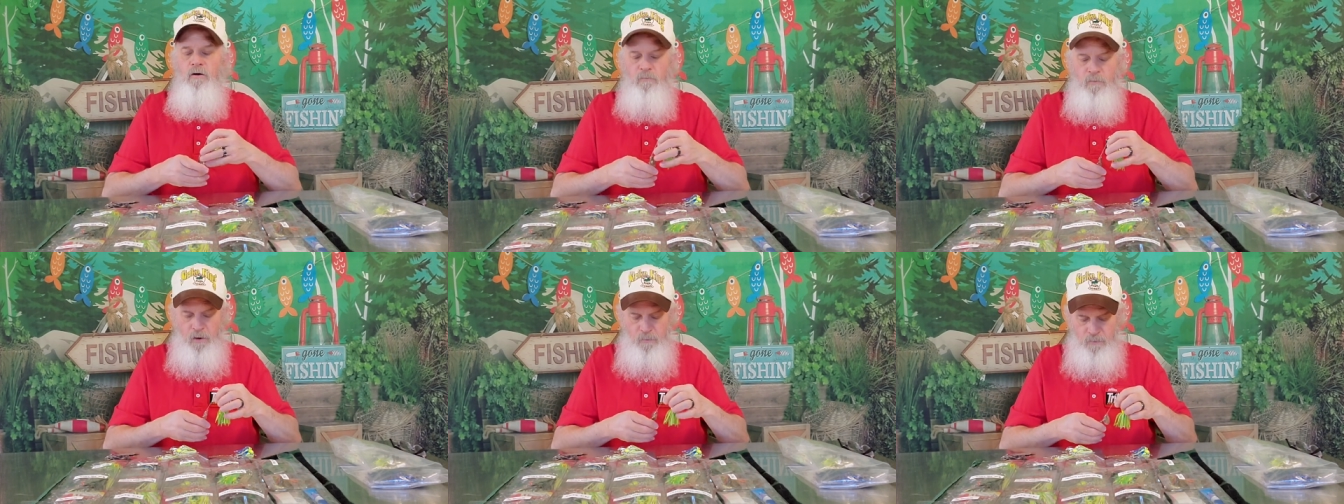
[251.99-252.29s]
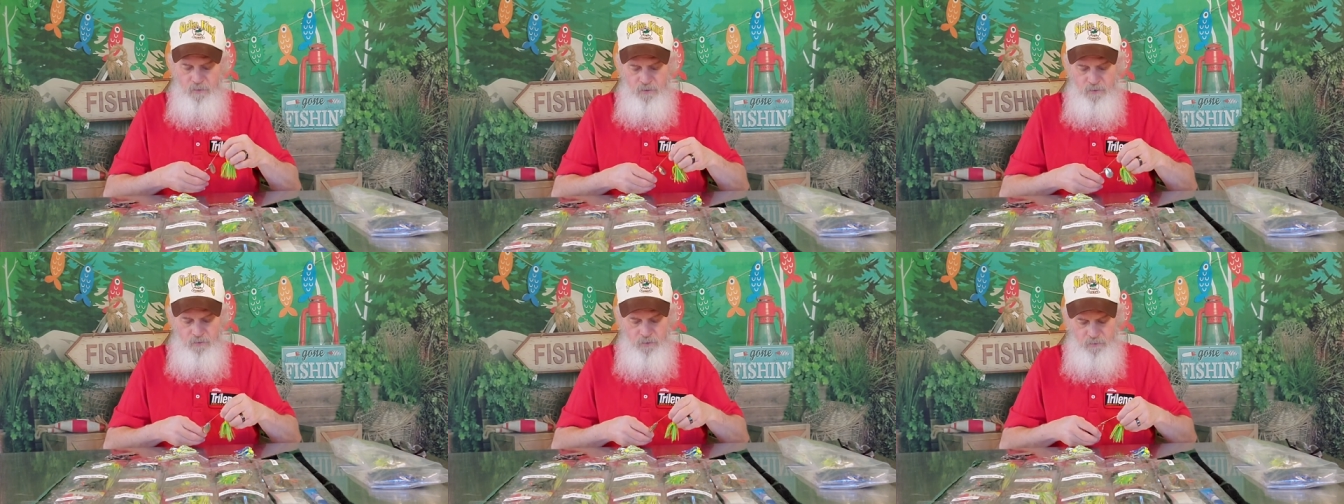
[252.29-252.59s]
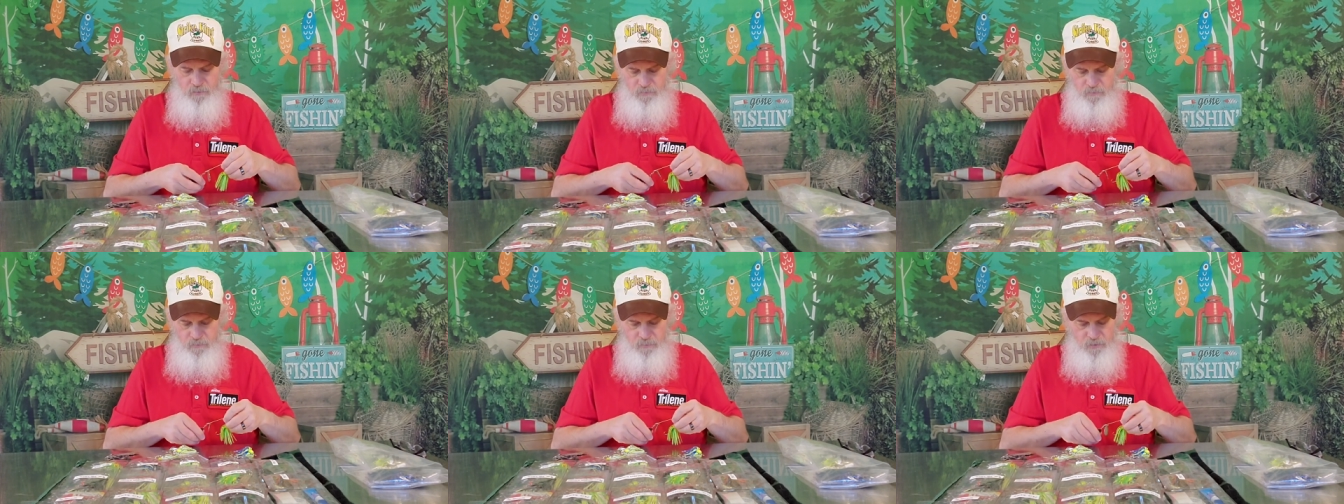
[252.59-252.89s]
Maybe
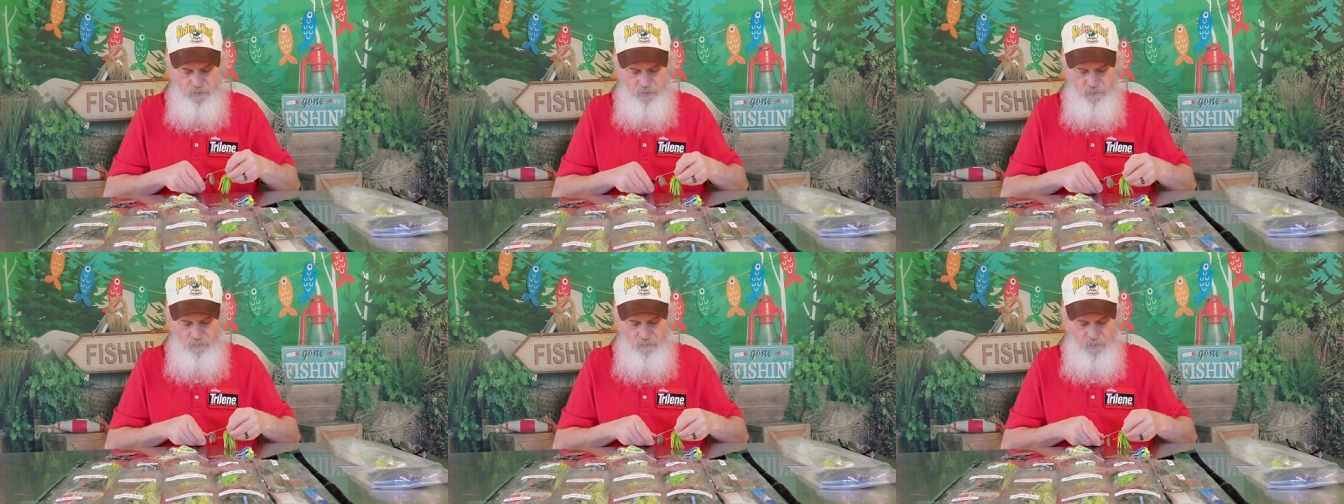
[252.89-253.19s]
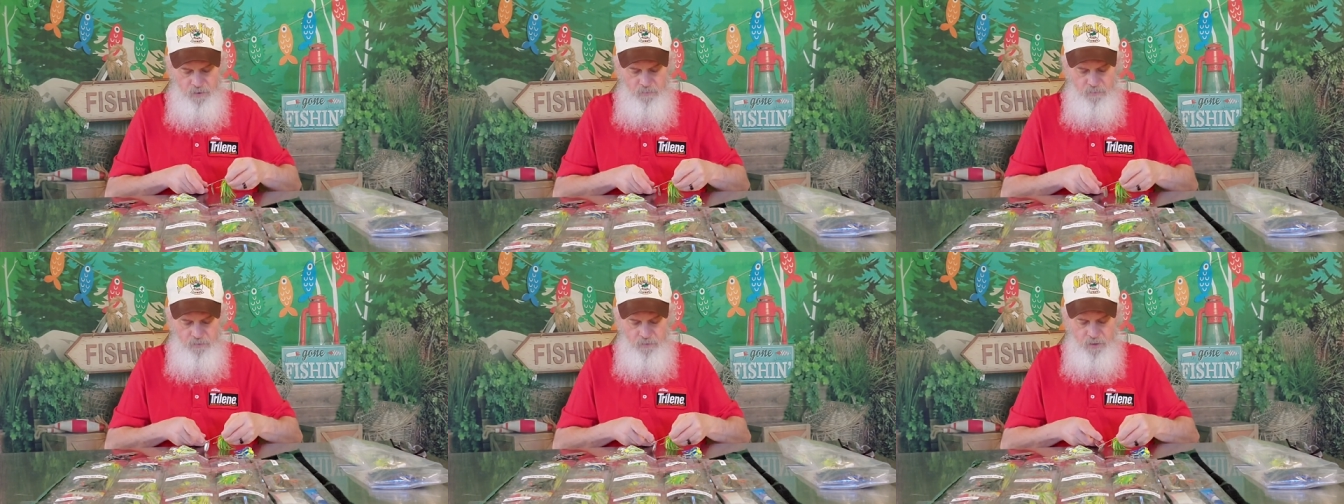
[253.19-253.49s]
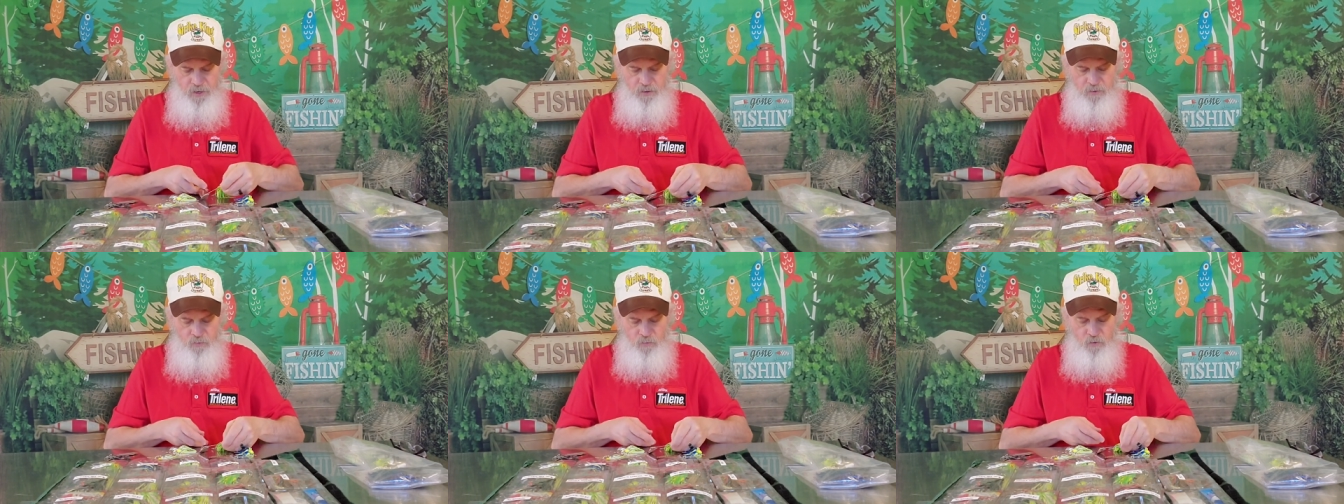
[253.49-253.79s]
you know, maybe the
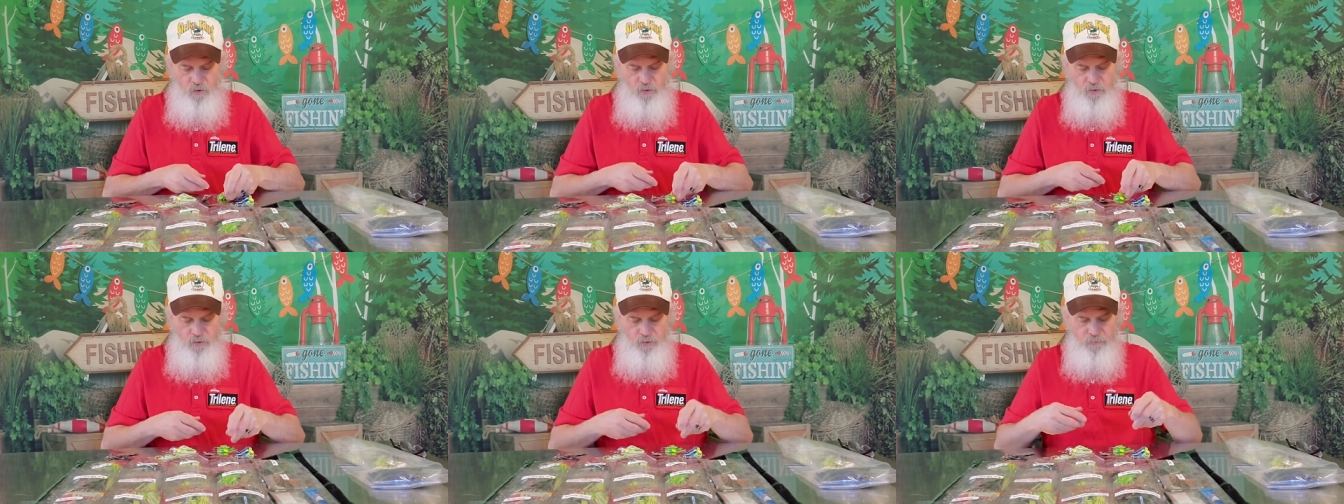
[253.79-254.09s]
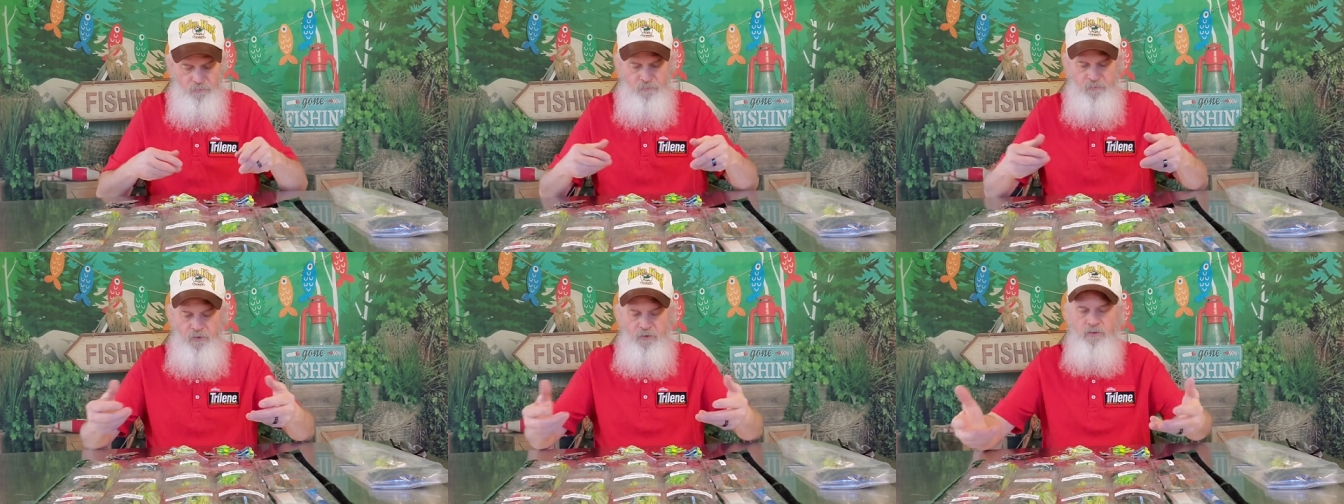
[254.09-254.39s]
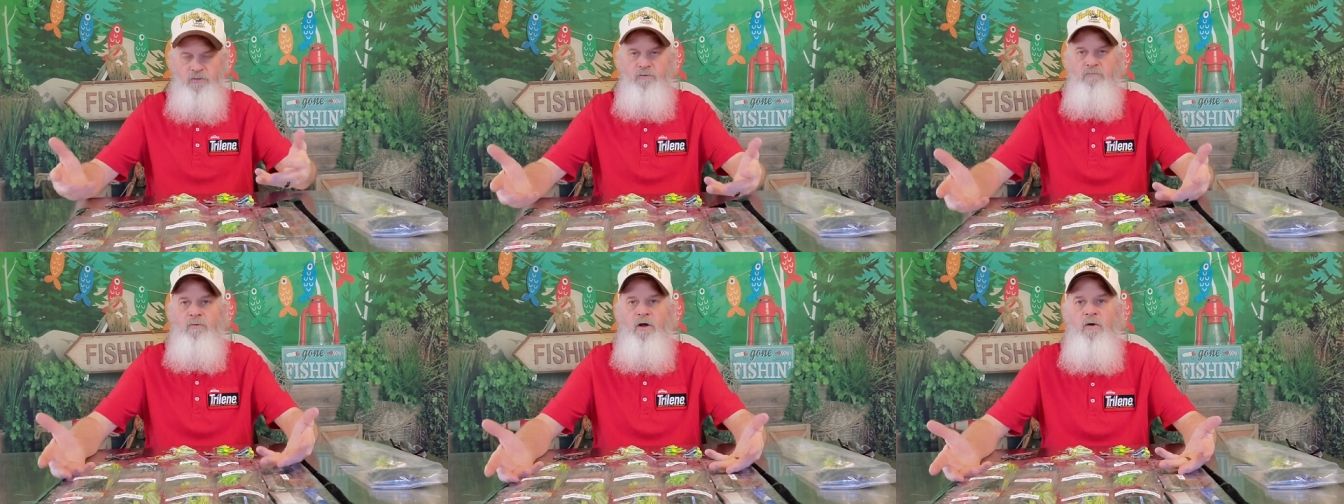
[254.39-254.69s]
kind of water you're
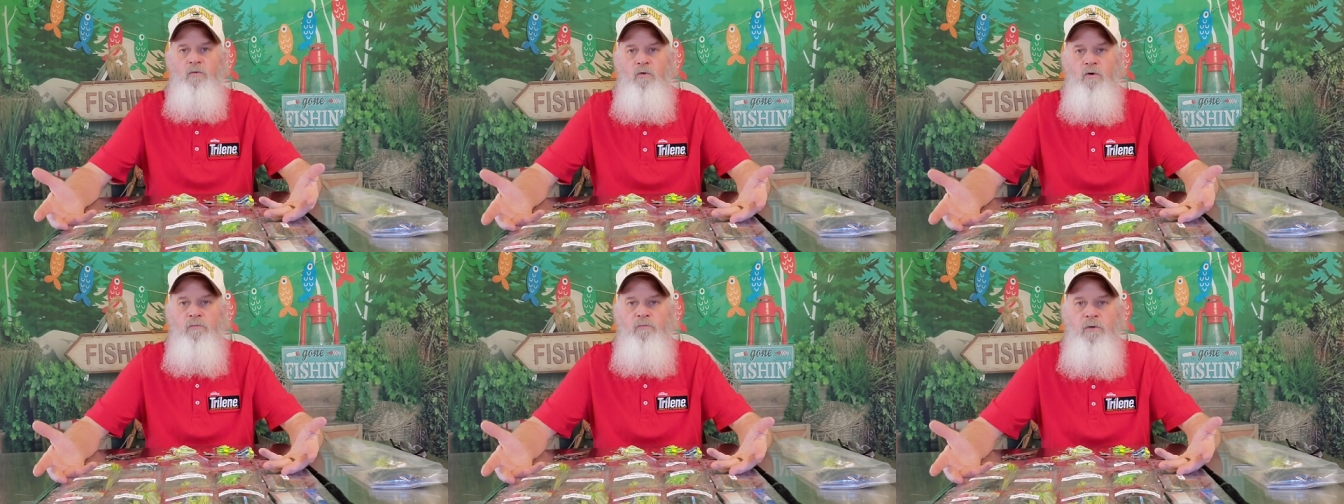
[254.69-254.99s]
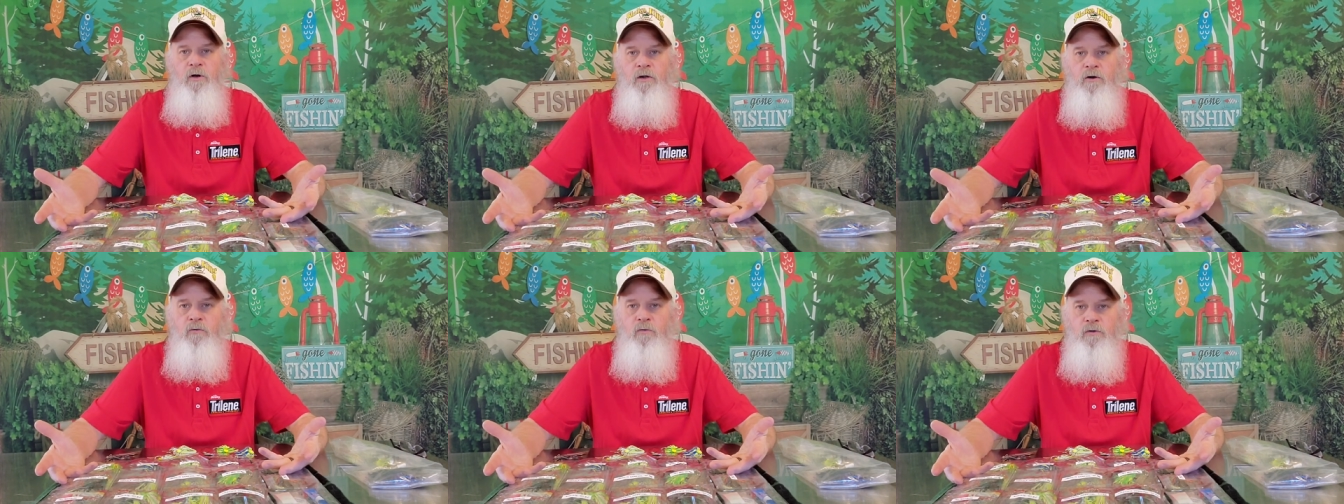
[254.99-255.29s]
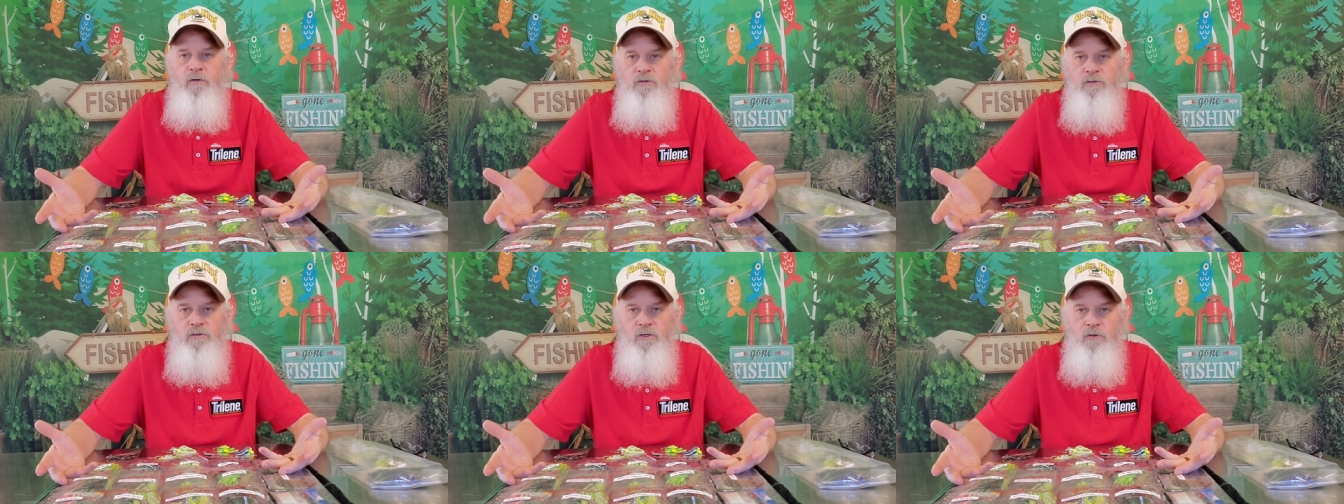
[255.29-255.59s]
fishing might work better
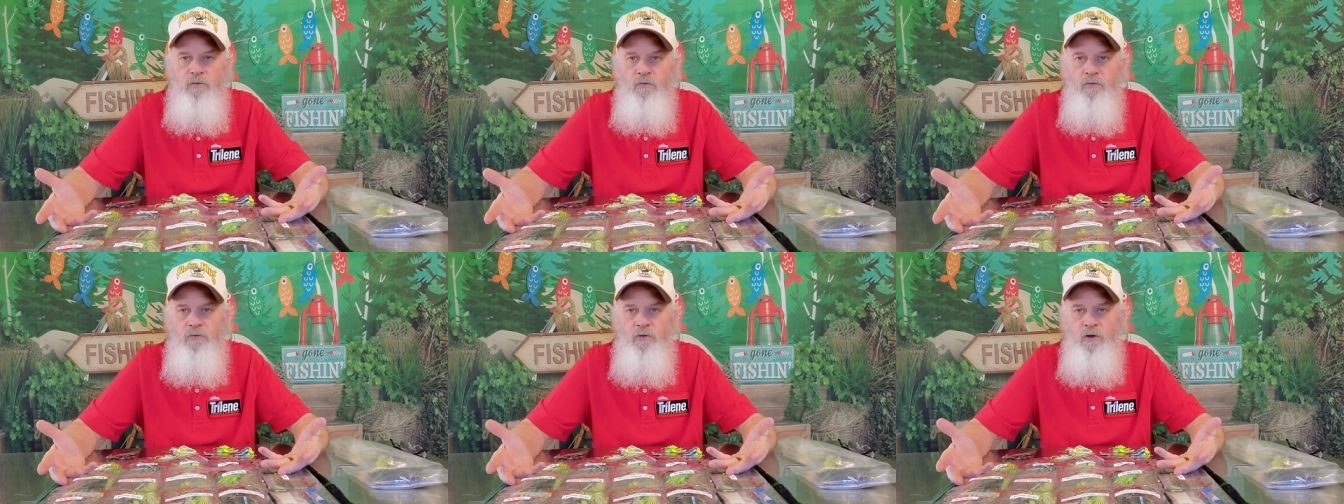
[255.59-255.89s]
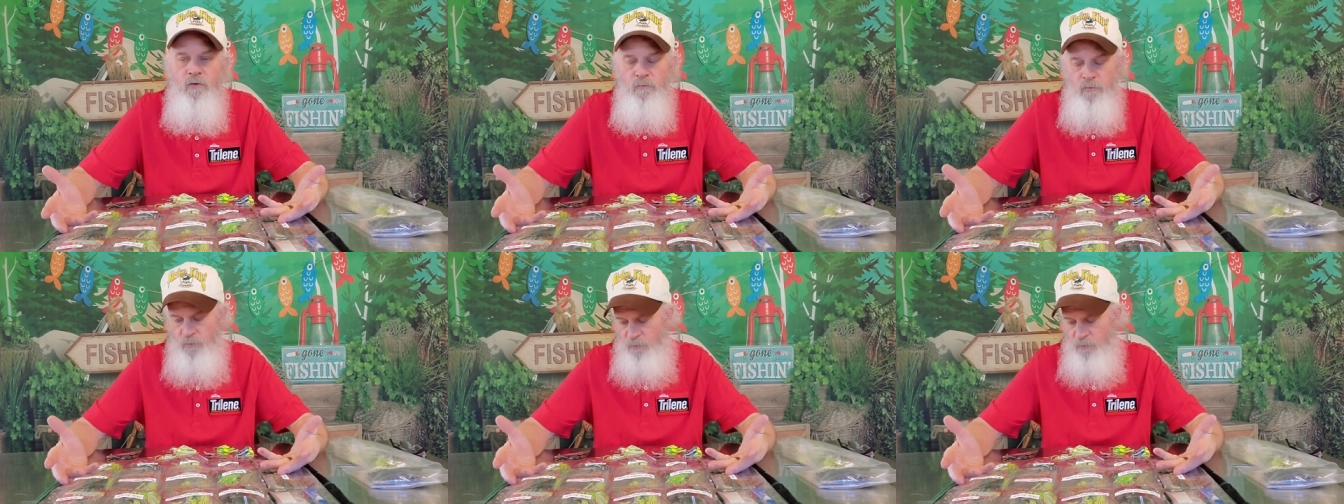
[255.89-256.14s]
with a single thumper,